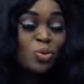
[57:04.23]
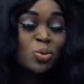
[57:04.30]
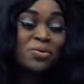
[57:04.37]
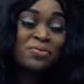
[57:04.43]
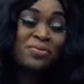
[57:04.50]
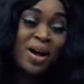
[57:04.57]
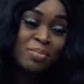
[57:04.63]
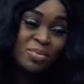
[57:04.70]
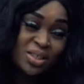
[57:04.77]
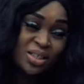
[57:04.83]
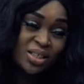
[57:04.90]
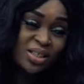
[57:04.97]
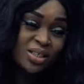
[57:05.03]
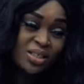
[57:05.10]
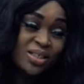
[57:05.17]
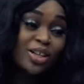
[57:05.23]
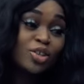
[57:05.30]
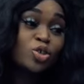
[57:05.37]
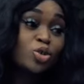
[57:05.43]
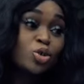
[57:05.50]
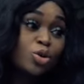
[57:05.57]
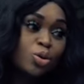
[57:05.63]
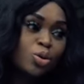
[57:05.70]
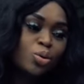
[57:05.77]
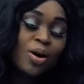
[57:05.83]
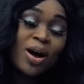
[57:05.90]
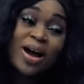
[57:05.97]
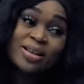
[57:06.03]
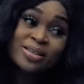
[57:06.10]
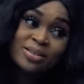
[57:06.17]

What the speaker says: into a family that you are